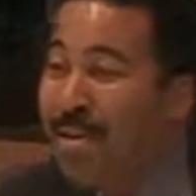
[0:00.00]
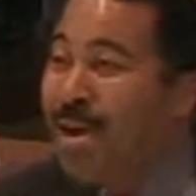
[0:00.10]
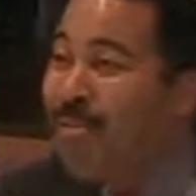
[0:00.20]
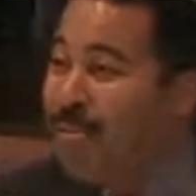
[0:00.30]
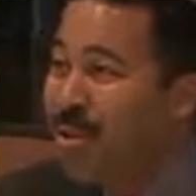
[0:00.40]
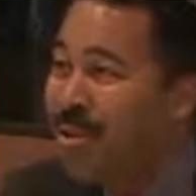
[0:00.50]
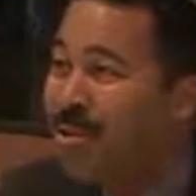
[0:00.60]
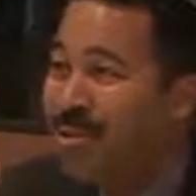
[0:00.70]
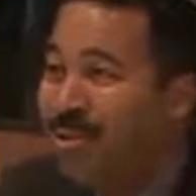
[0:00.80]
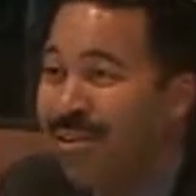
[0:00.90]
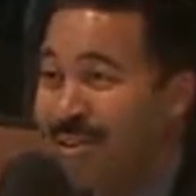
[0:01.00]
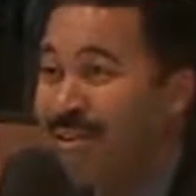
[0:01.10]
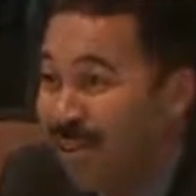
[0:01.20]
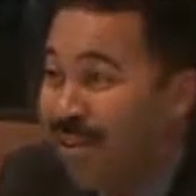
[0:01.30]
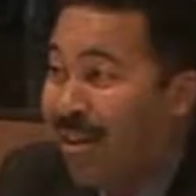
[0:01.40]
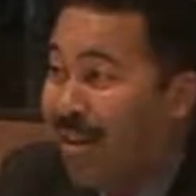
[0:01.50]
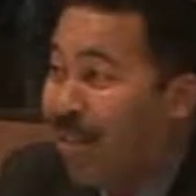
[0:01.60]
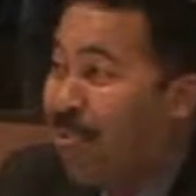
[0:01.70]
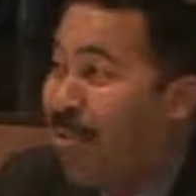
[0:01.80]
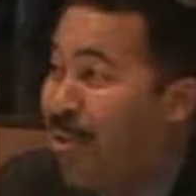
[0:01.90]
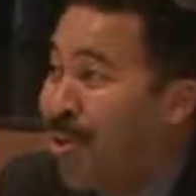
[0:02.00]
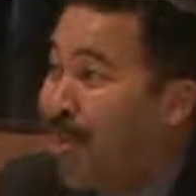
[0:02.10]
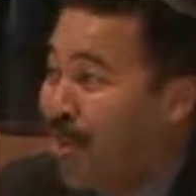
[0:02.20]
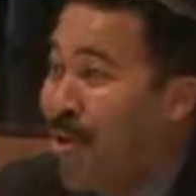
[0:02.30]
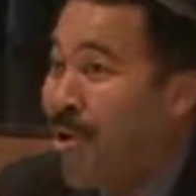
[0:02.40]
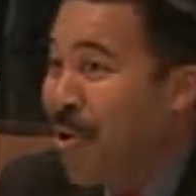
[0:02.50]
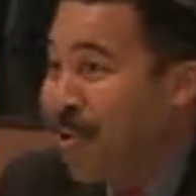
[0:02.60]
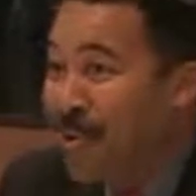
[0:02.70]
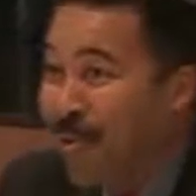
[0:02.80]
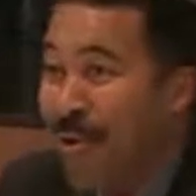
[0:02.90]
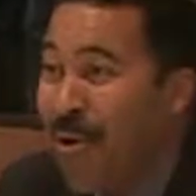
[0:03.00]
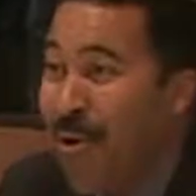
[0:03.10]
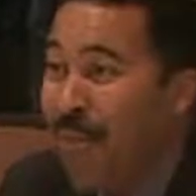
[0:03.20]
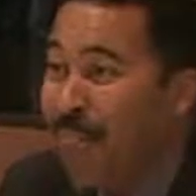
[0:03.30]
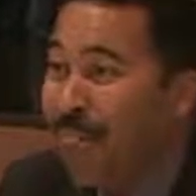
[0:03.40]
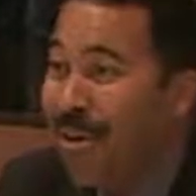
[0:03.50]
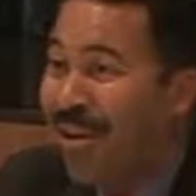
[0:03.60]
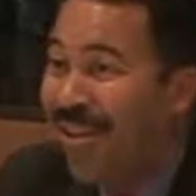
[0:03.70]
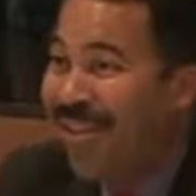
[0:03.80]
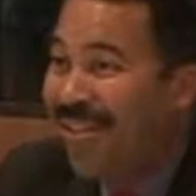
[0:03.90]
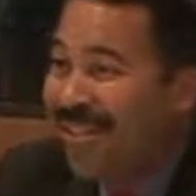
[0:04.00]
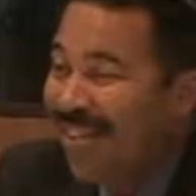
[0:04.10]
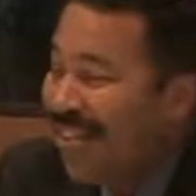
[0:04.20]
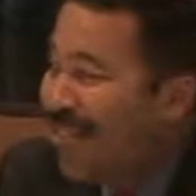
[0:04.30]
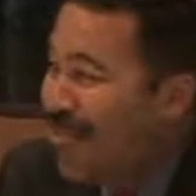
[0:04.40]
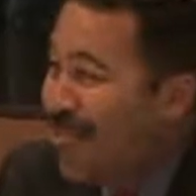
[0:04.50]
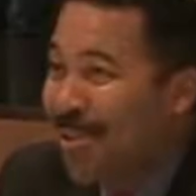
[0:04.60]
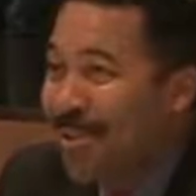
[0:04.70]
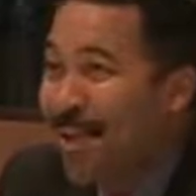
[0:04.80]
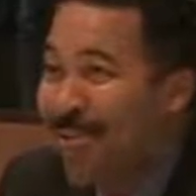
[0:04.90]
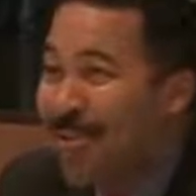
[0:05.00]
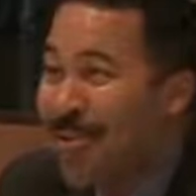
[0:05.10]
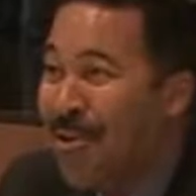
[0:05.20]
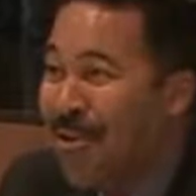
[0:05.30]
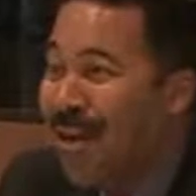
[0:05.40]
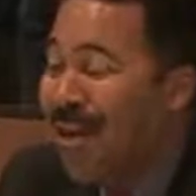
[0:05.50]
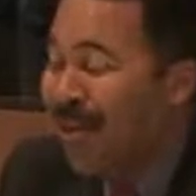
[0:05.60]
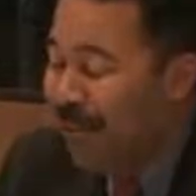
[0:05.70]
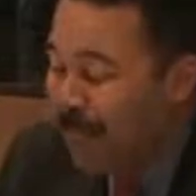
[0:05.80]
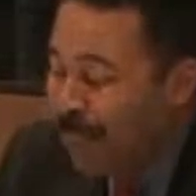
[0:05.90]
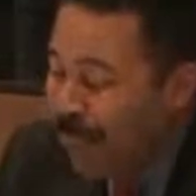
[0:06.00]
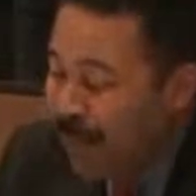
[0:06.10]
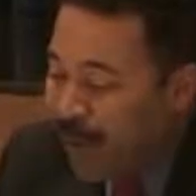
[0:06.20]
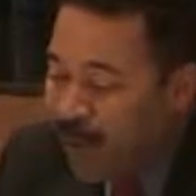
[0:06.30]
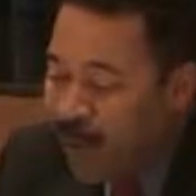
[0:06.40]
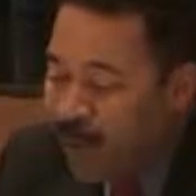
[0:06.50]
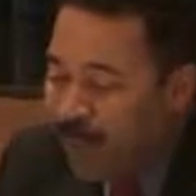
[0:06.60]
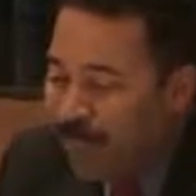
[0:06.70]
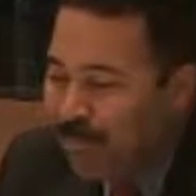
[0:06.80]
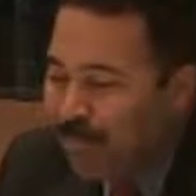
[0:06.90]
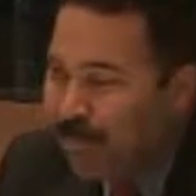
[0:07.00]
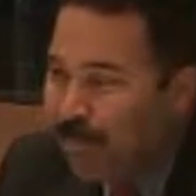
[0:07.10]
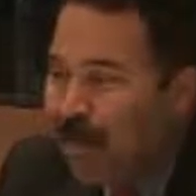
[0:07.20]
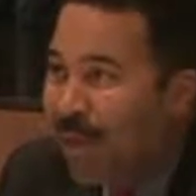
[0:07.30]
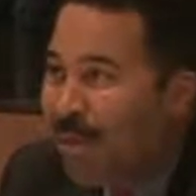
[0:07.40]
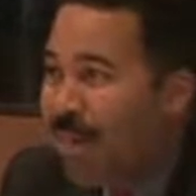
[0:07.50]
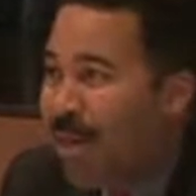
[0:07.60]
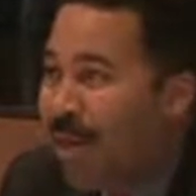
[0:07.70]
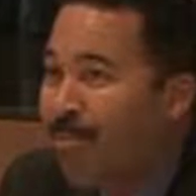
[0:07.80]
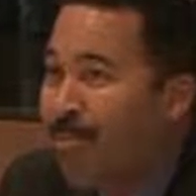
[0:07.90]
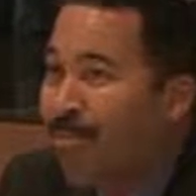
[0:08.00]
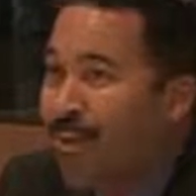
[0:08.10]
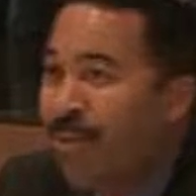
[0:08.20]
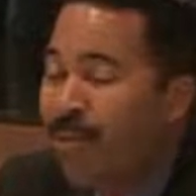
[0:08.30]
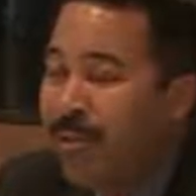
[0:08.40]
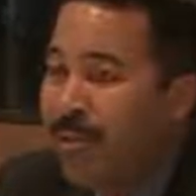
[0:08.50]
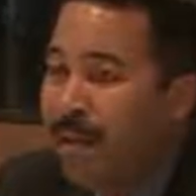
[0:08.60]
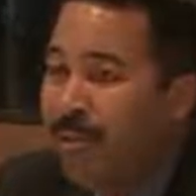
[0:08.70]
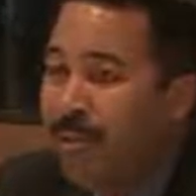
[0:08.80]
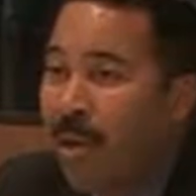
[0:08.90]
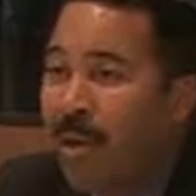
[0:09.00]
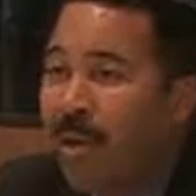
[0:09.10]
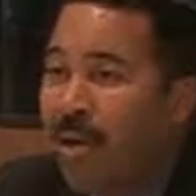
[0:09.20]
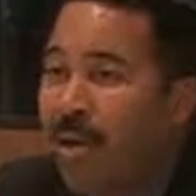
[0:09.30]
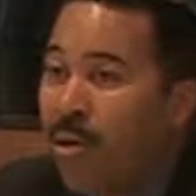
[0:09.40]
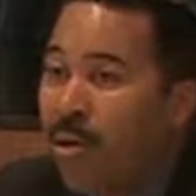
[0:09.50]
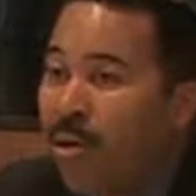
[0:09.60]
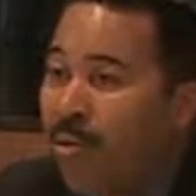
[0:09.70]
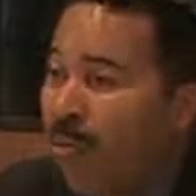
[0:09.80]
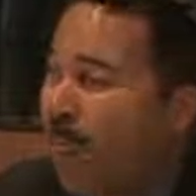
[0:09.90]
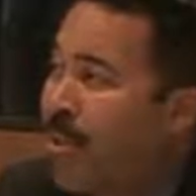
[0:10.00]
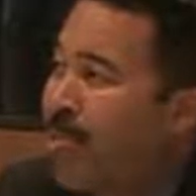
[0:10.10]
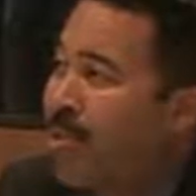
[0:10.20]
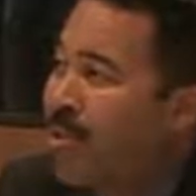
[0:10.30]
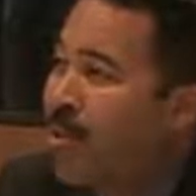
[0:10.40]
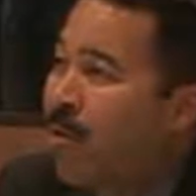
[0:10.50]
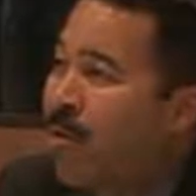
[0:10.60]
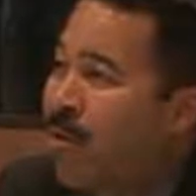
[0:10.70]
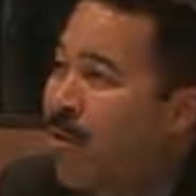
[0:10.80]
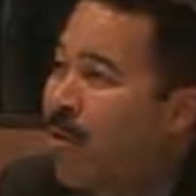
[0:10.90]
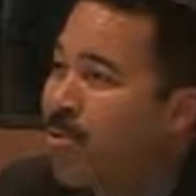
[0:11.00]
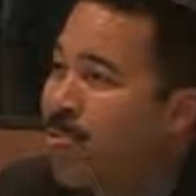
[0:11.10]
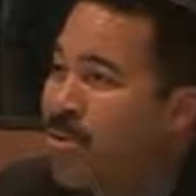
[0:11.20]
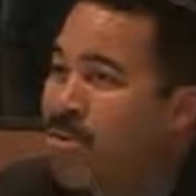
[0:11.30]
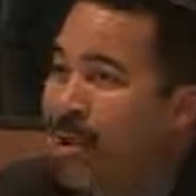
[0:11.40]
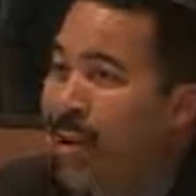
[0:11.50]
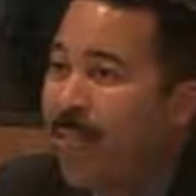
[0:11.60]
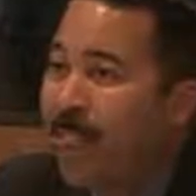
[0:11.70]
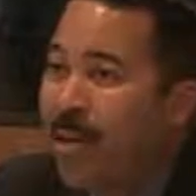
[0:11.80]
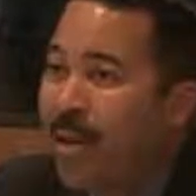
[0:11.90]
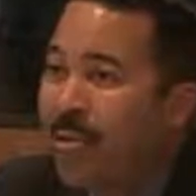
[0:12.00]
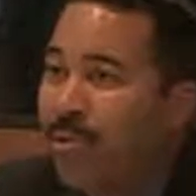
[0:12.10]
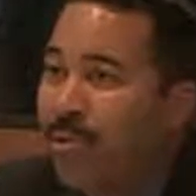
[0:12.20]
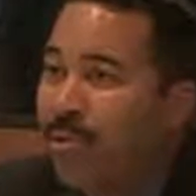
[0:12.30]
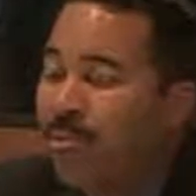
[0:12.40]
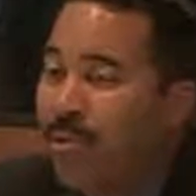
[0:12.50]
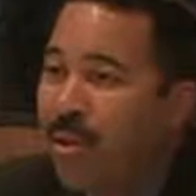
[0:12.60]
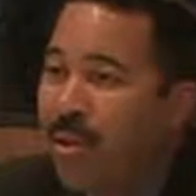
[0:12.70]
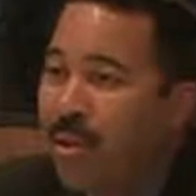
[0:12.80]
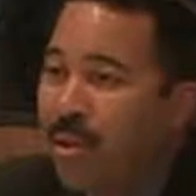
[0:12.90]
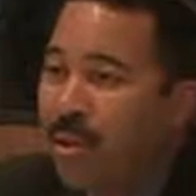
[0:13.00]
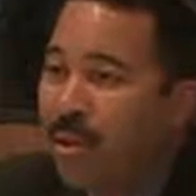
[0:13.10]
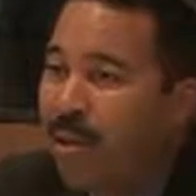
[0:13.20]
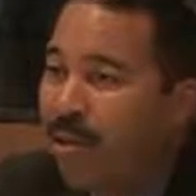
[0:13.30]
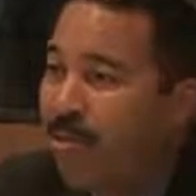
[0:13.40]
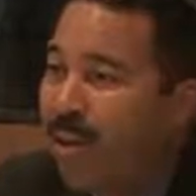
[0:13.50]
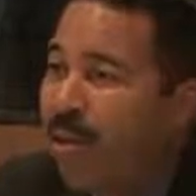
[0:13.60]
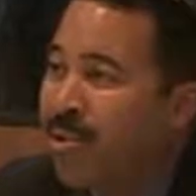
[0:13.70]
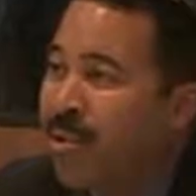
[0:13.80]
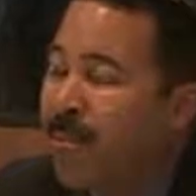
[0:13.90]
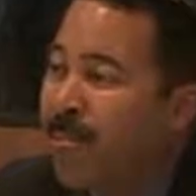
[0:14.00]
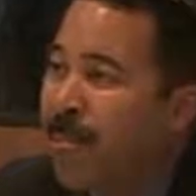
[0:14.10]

out, because I know getting up was hard, because it was very hard for me, especially after a long night. But I'll be brief and just let everybody know a little bit about myself. As Ms. Grant introduced me so nicely,